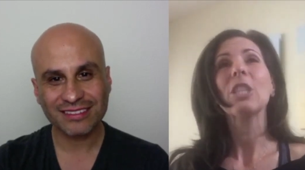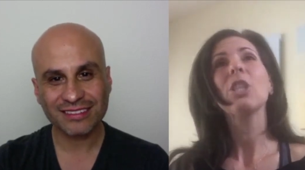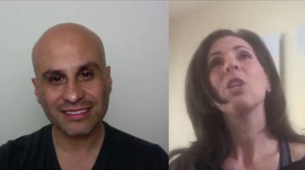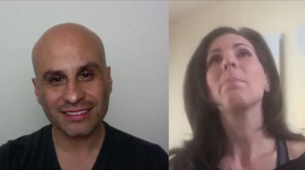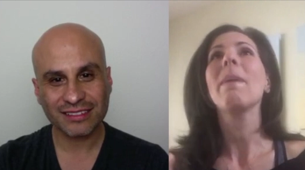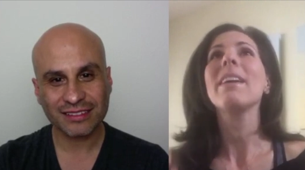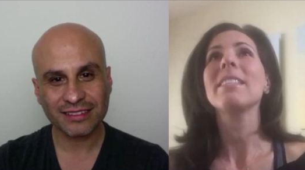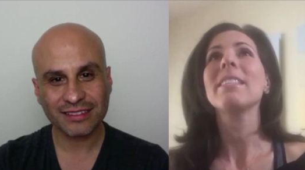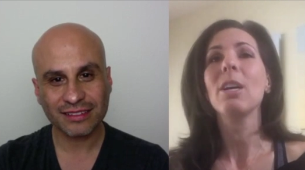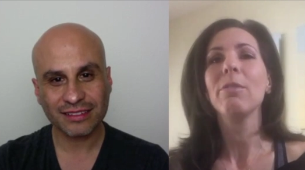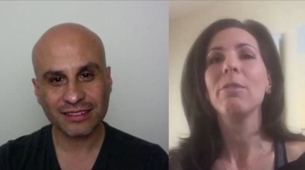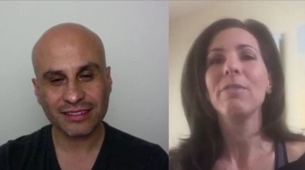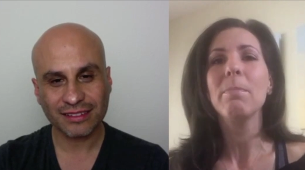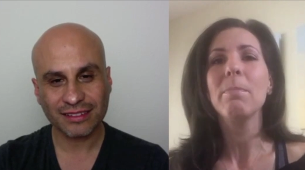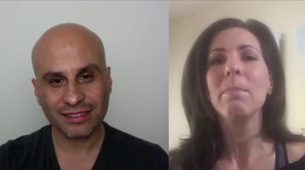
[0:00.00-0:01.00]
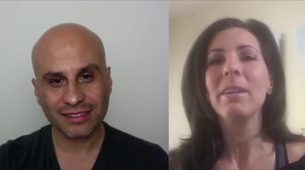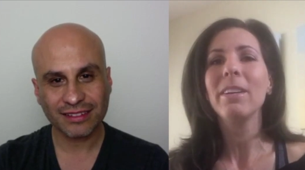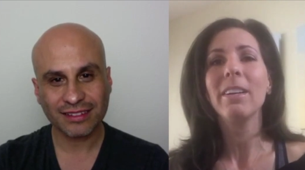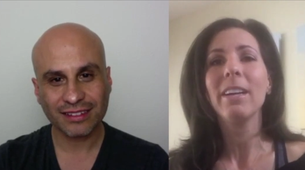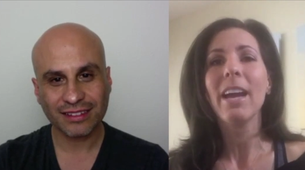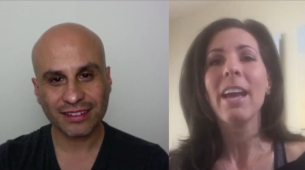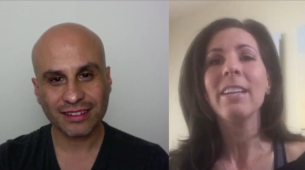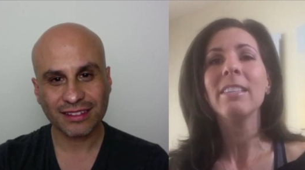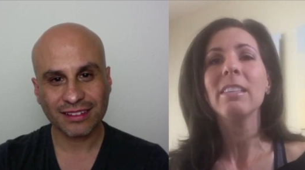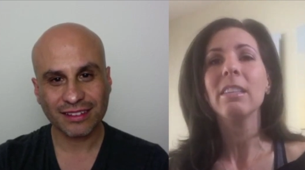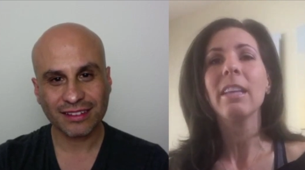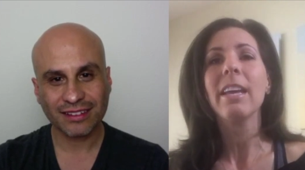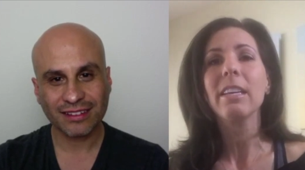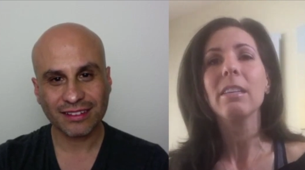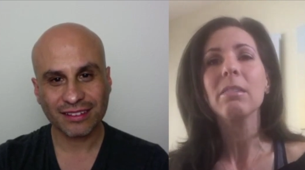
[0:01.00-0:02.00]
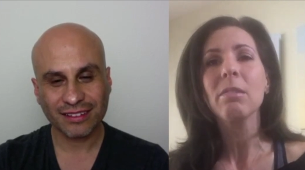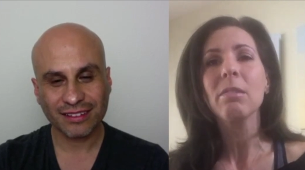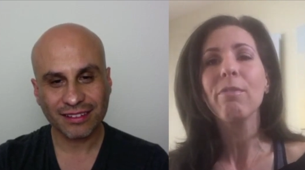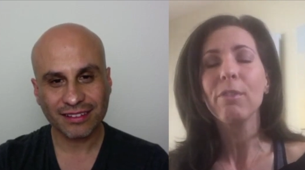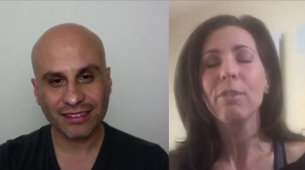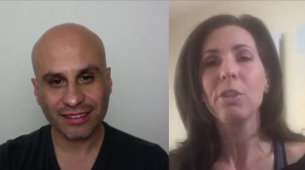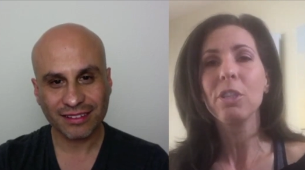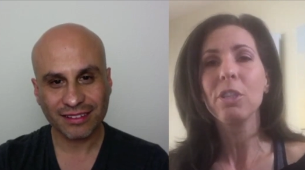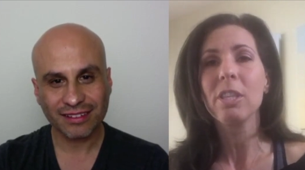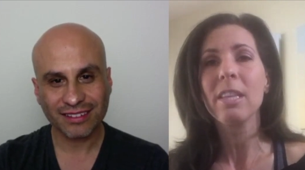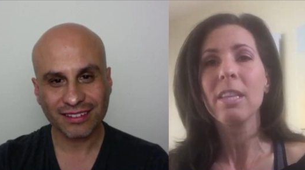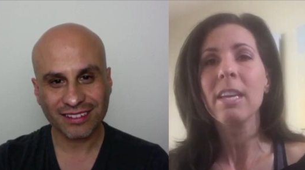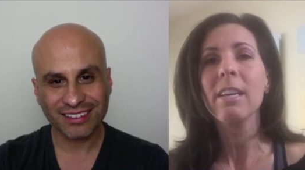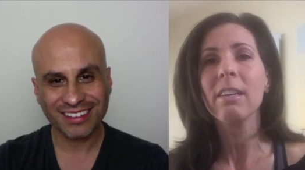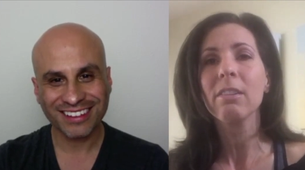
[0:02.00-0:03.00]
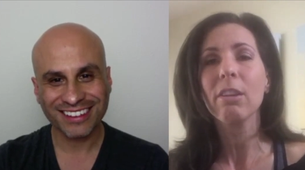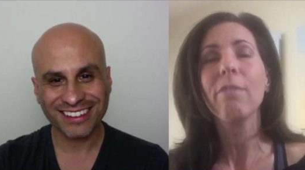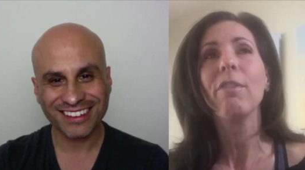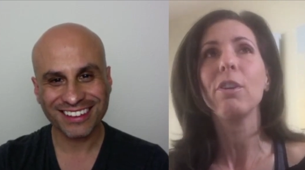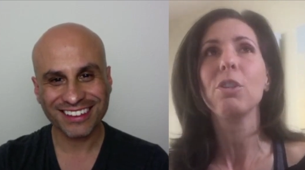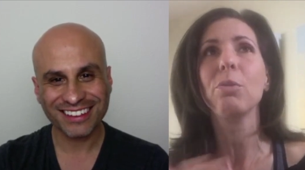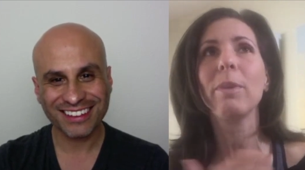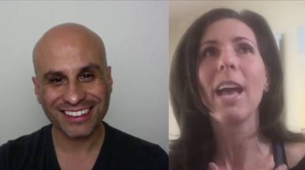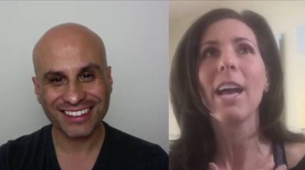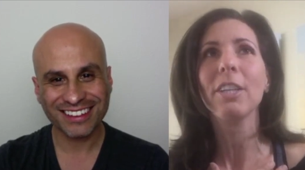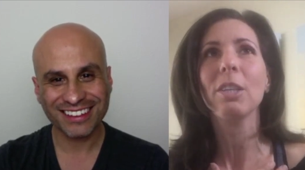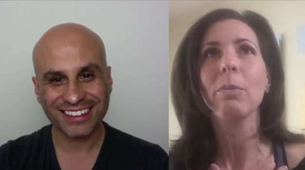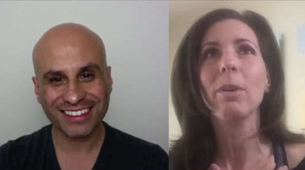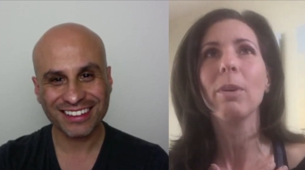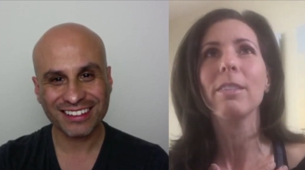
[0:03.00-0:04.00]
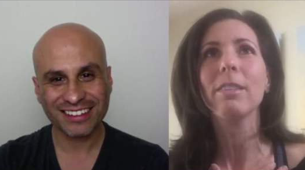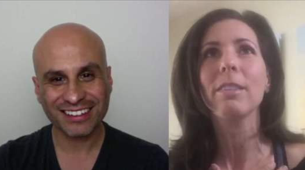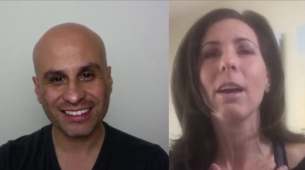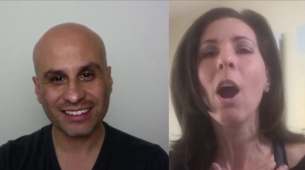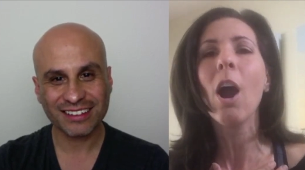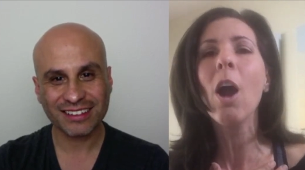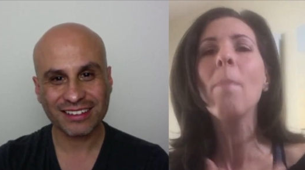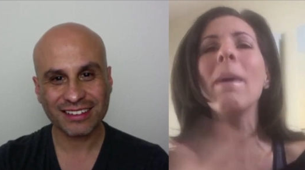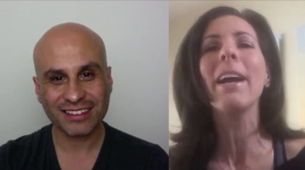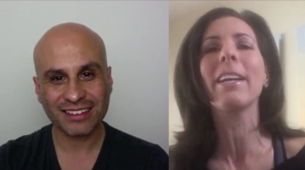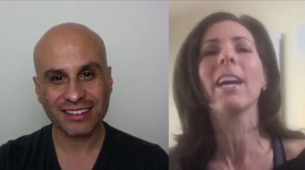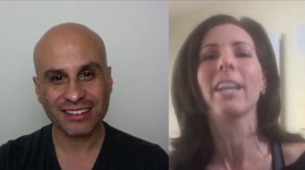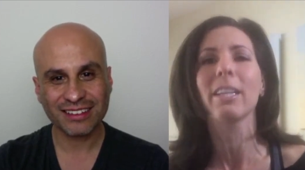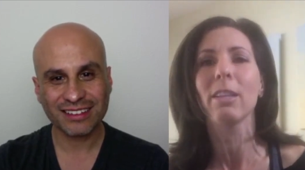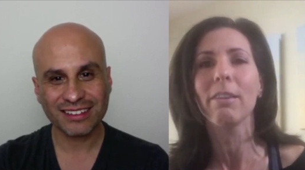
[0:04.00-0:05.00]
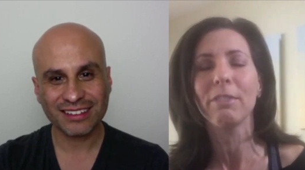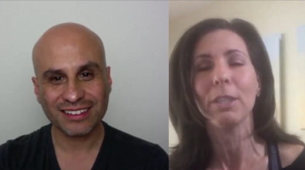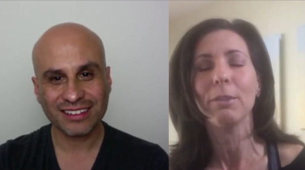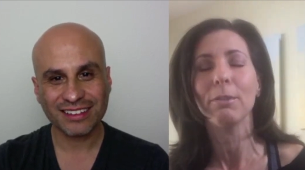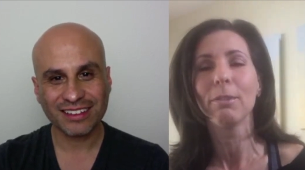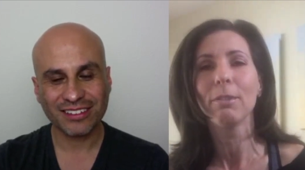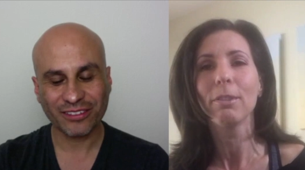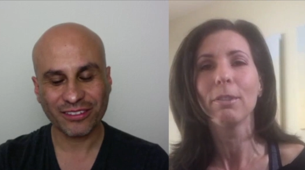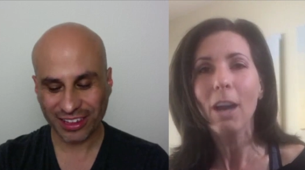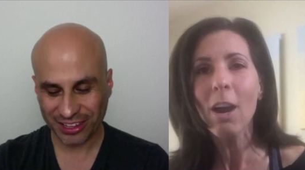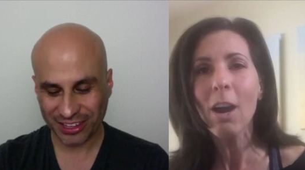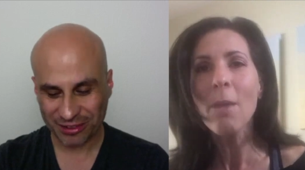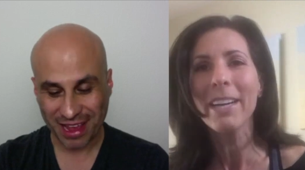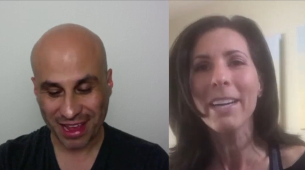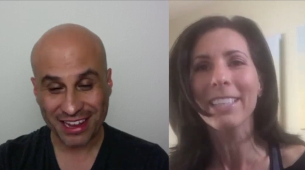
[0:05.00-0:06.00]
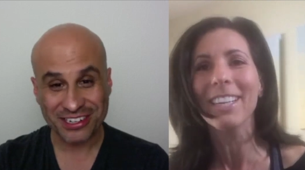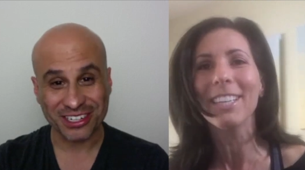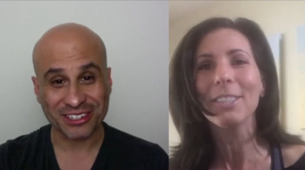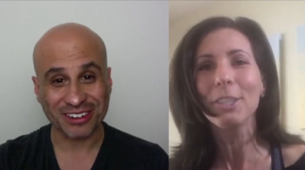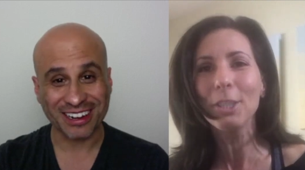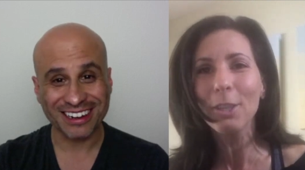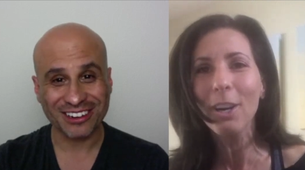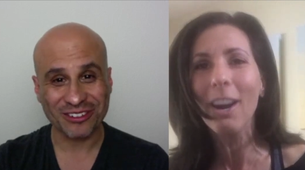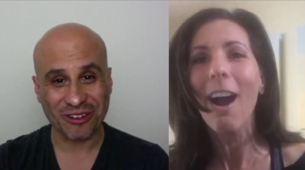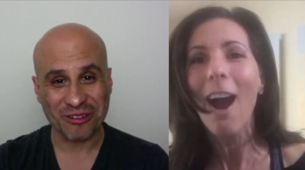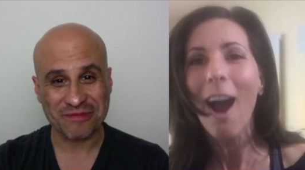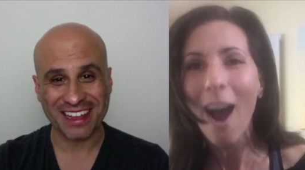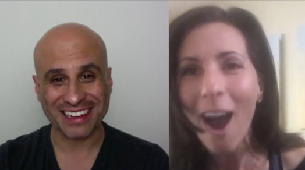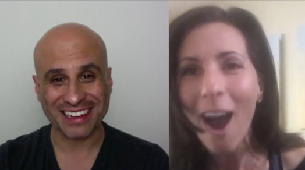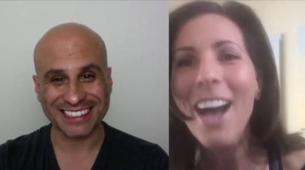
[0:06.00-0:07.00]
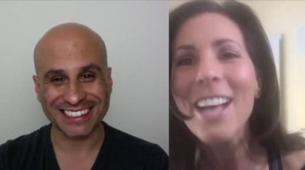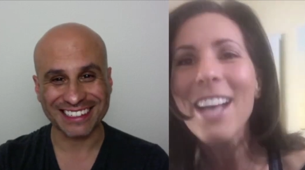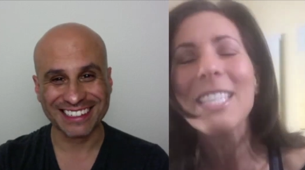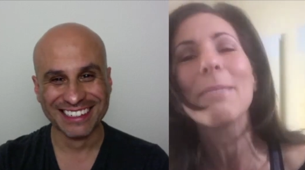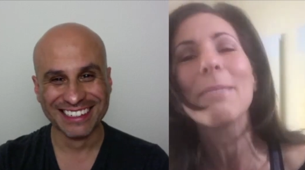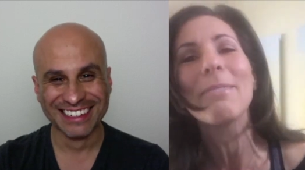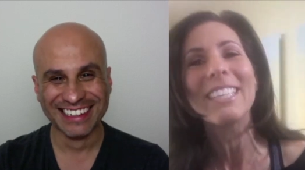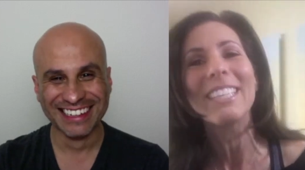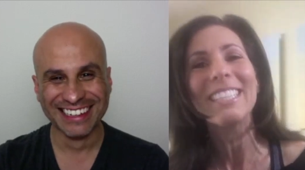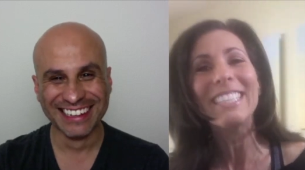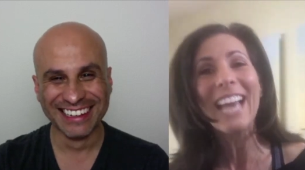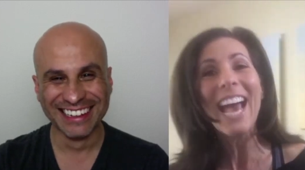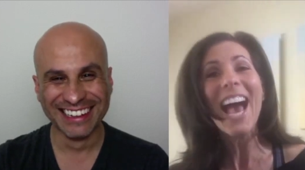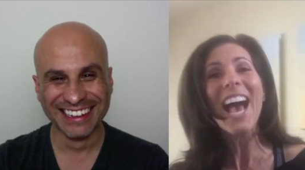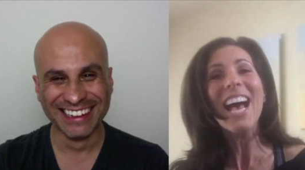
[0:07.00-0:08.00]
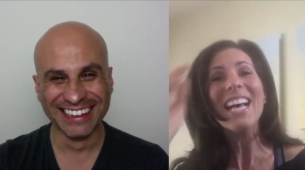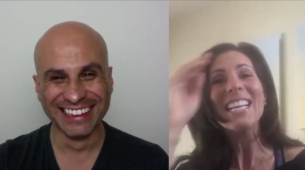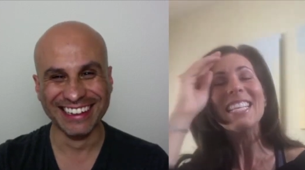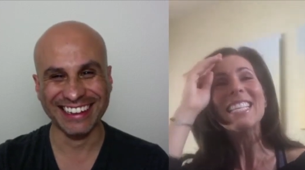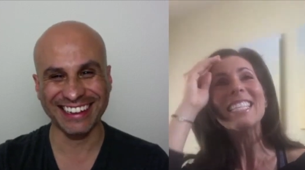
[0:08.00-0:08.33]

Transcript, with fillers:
Speaker 1: look myself in the mirror and like the first thing the first reaction was oh my god i love you
Speaker 2: Feeling oh your magic god, right your own magic awesome yes.